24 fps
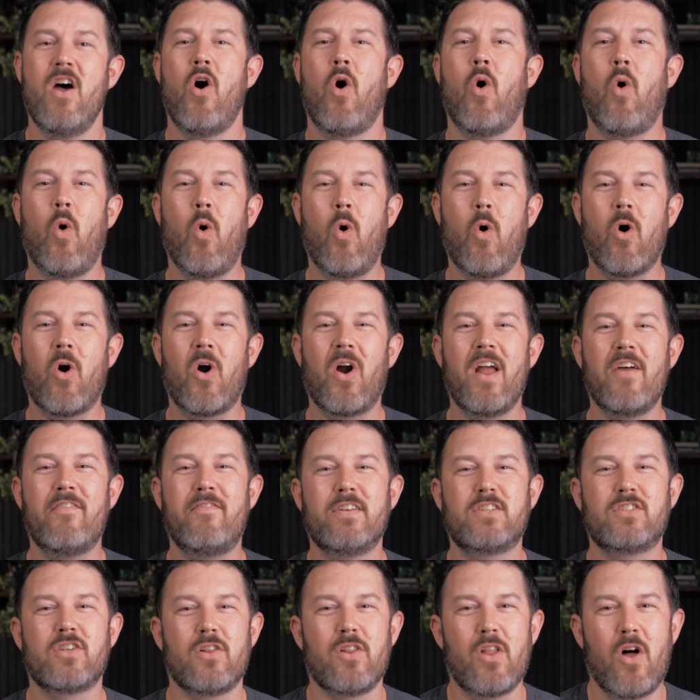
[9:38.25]
or if
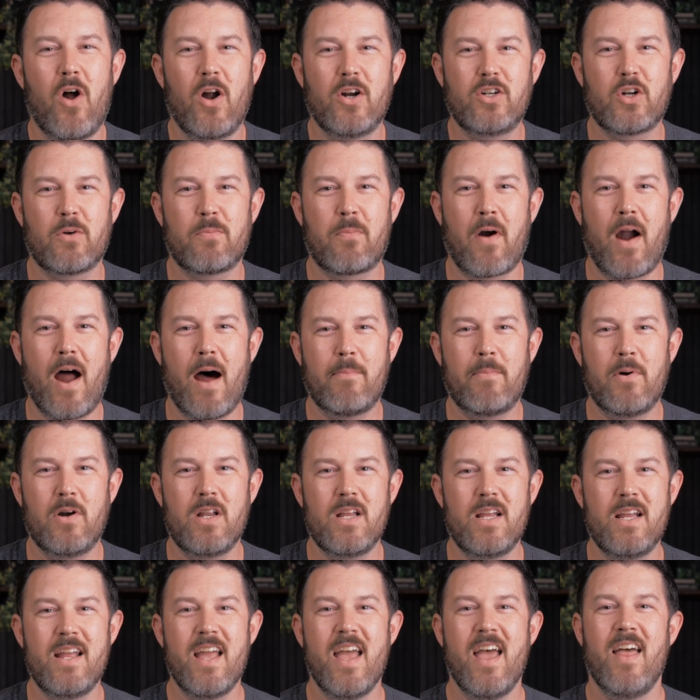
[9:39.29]
it's a larger
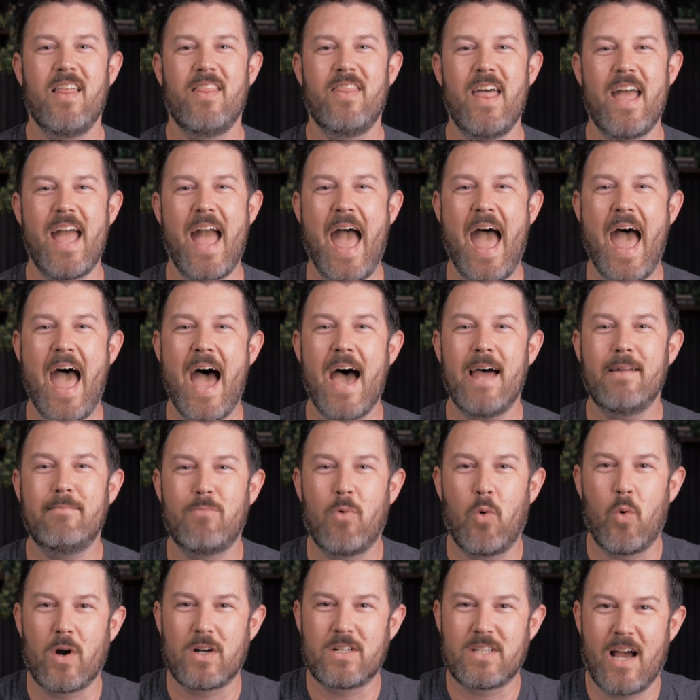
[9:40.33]
property, they add
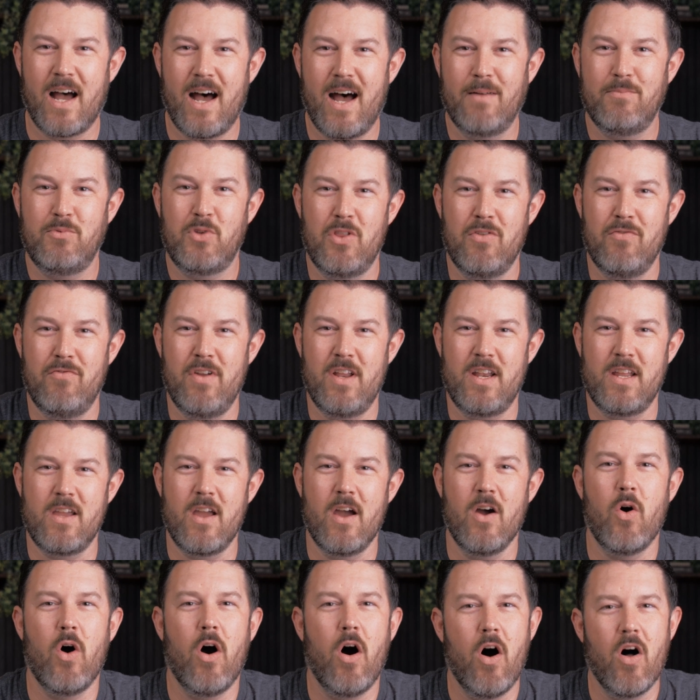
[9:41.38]
more time to the video.
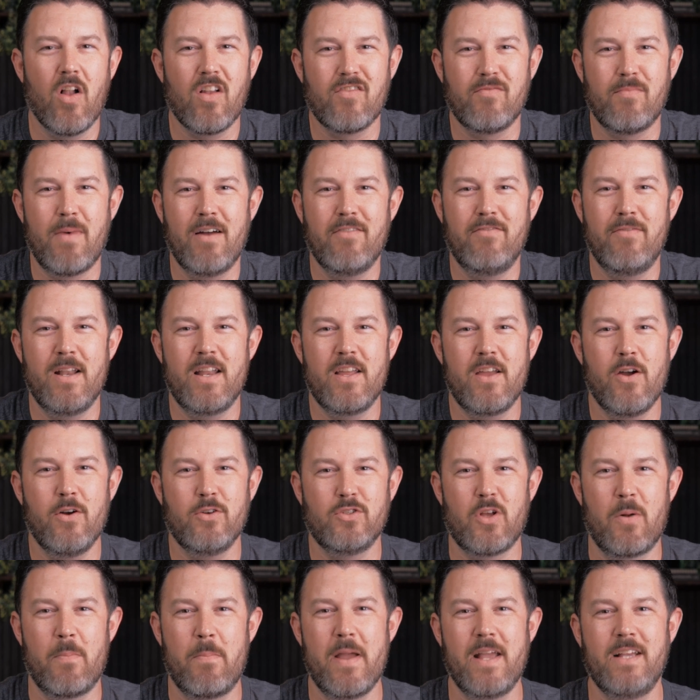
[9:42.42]
All of my videos
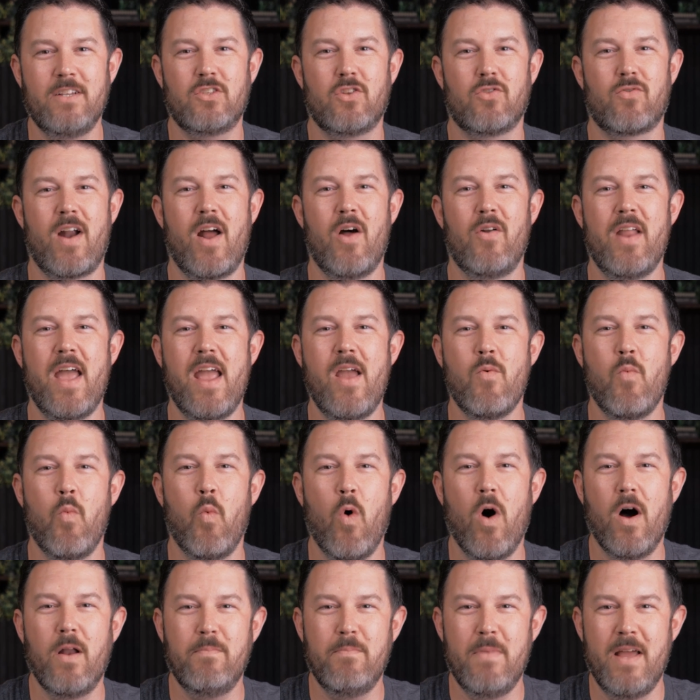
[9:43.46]
are based around a
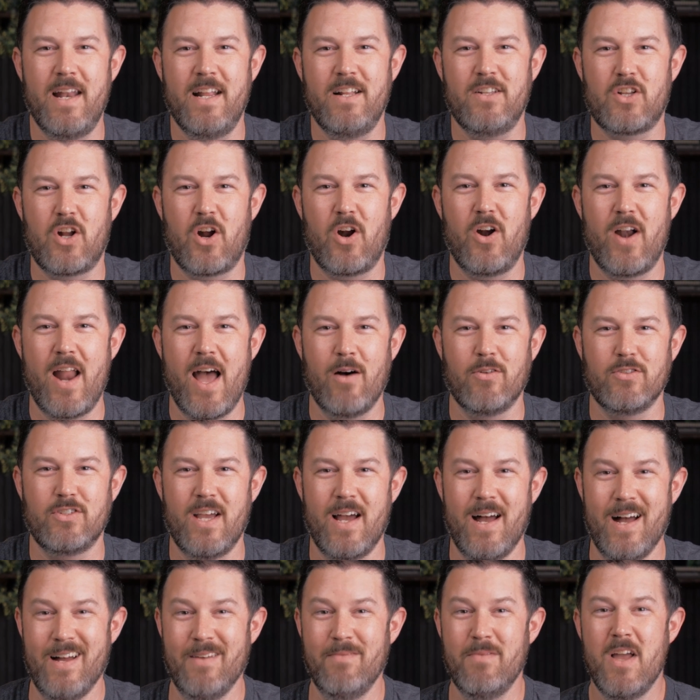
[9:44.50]
1-minute turnout
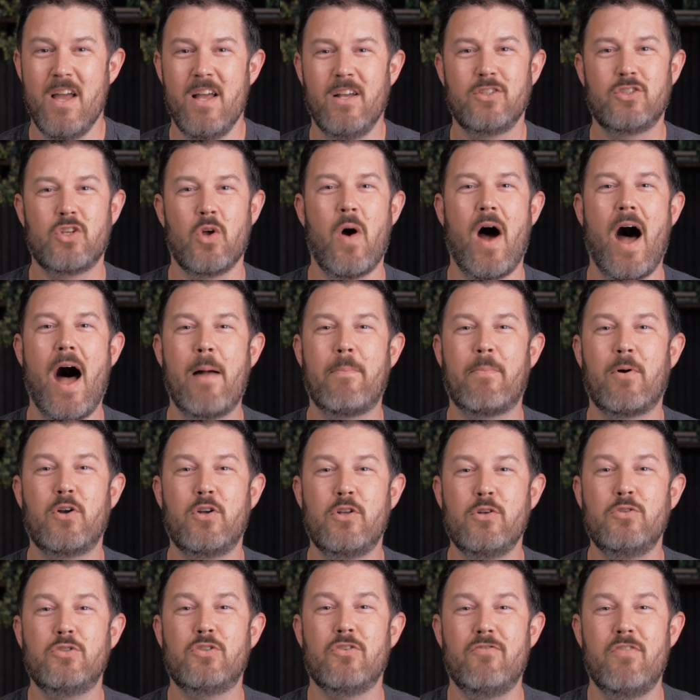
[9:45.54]
time. So I
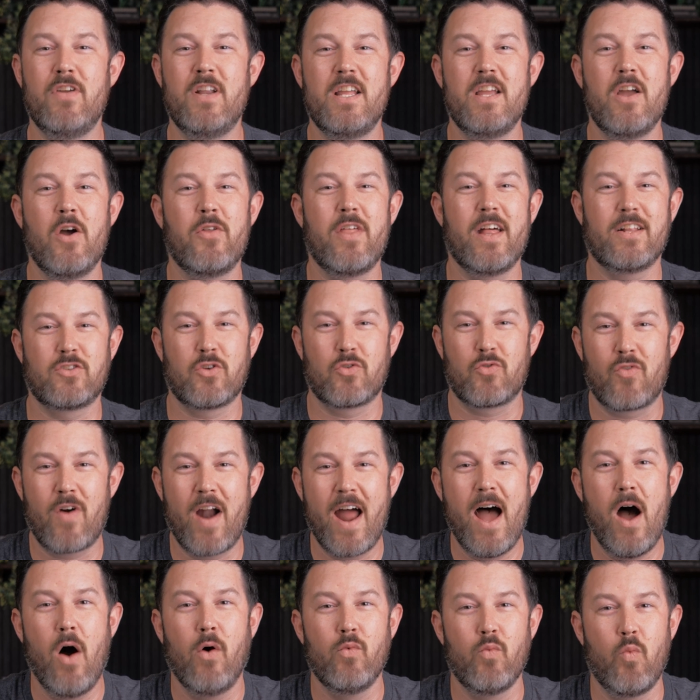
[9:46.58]
produce a video that's
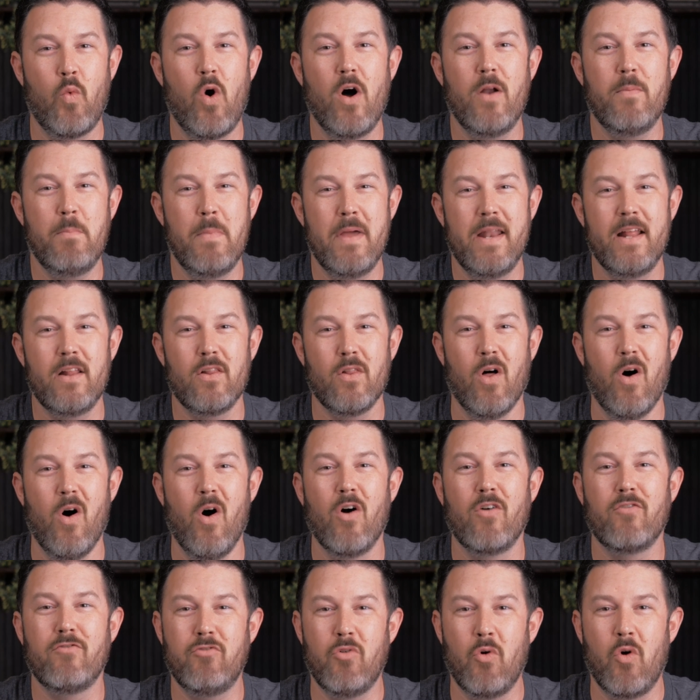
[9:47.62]
around 1 minute
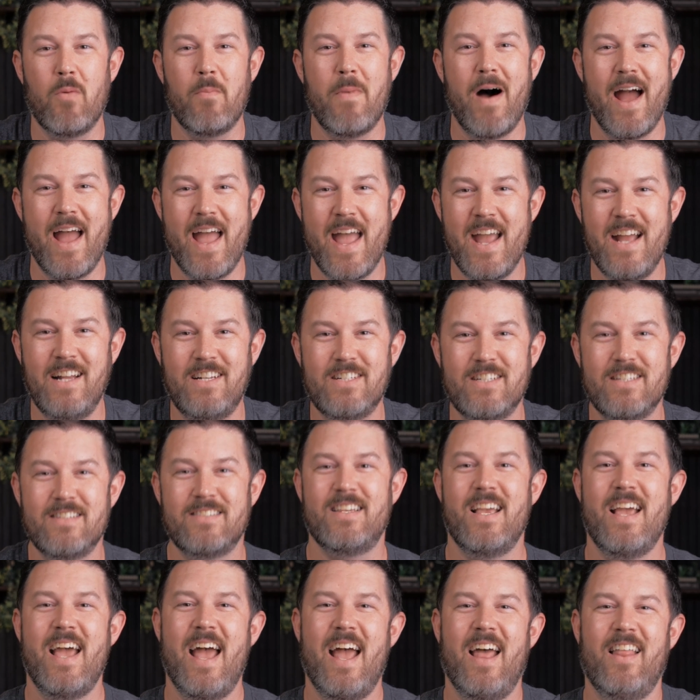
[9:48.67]
long for my agents,
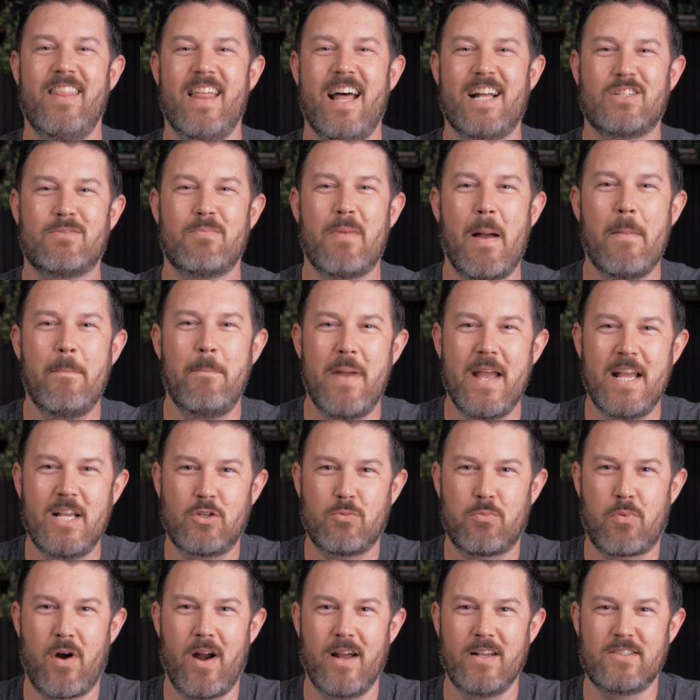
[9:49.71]
and that's my base
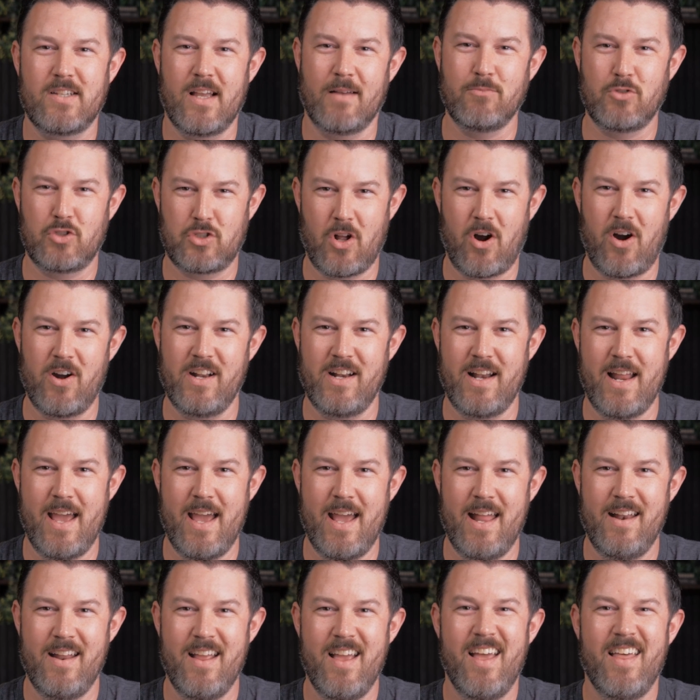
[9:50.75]
price I'm starting at.
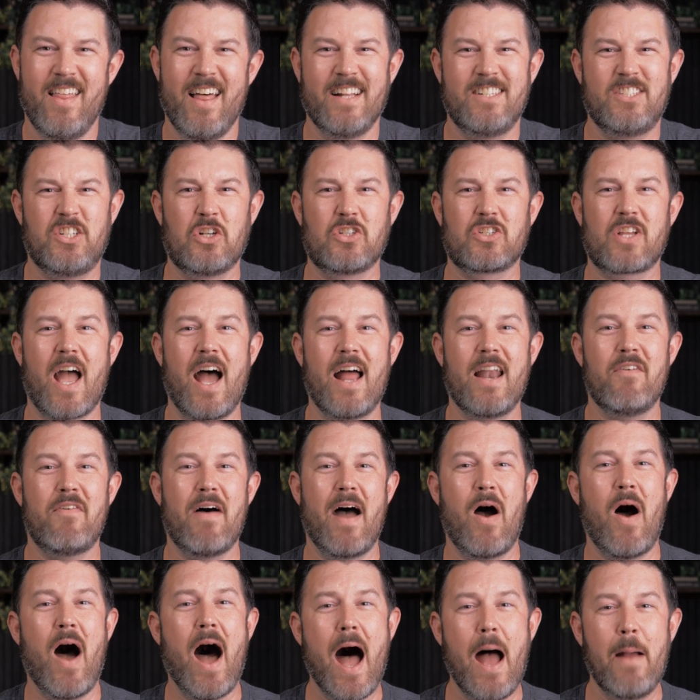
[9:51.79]
That's just kind of
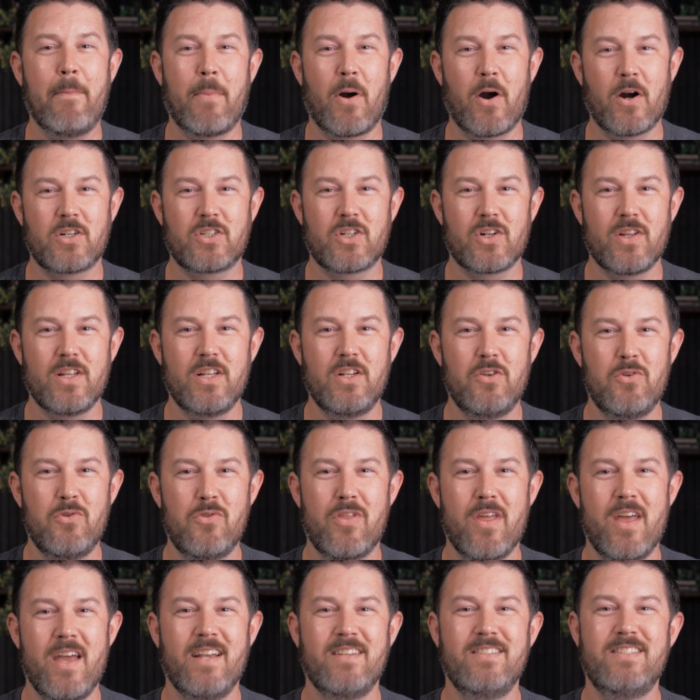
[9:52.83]
how I personally do
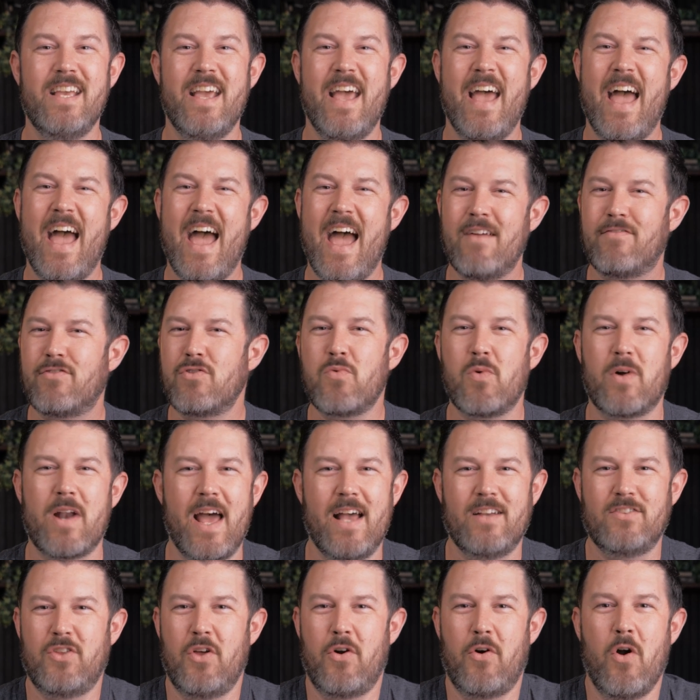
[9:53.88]
things. Everyone
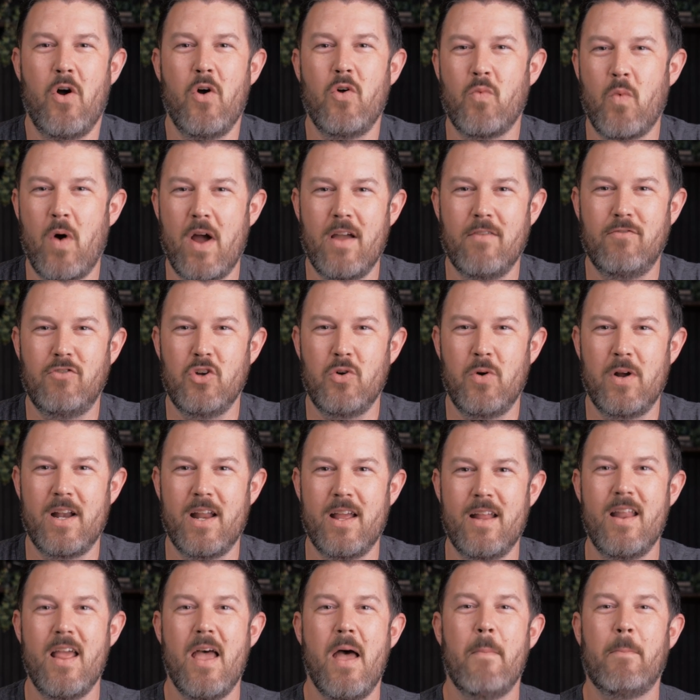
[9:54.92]
has their own way of doing
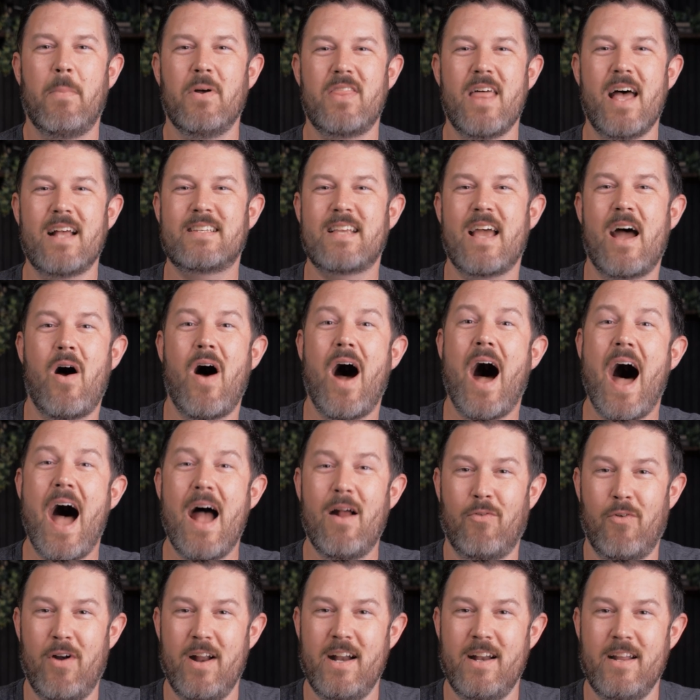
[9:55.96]
it, but that's how I
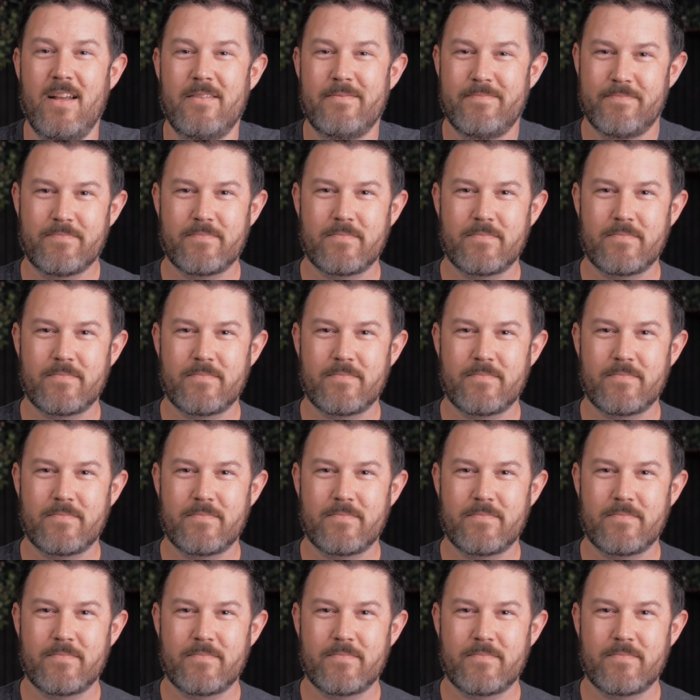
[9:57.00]
rate it.